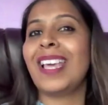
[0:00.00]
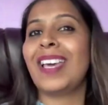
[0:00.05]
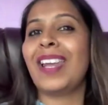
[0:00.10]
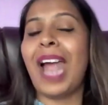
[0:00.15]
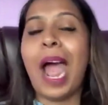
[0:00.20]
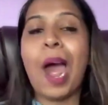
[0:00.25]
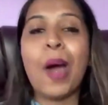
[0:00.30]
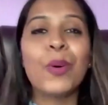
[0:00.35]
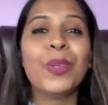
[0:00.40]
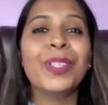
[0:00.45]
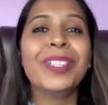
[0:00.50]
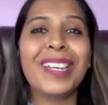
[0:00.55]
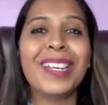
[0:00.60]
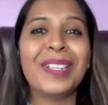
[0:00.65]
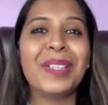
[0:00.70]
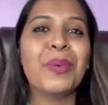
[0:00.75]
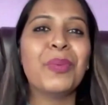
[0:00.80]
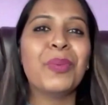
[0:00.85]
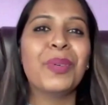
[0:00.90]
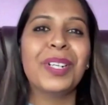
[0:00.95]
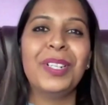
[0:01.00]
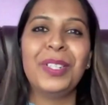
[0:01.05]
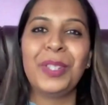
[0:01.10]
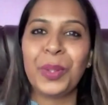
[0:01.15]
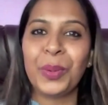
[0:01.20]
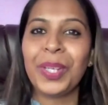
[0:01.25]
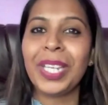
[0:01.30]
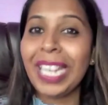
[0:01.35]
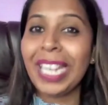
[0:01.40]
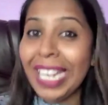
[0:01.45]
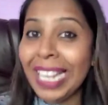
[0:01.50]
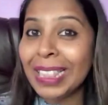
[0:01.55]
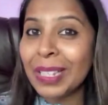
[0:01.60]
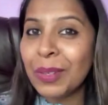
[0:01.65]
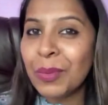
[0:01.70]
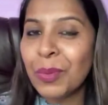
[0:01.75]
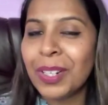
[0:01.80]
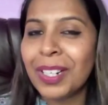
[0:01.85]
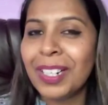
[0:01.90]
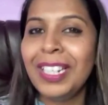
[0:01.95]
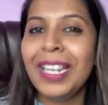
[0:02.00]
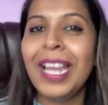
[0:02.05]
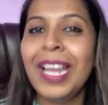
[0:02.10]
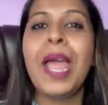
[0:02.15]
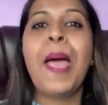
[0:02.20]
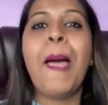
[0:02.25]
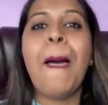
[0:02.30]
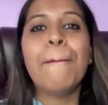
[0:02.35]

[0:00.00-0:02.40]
They're out there in the world to heal the world.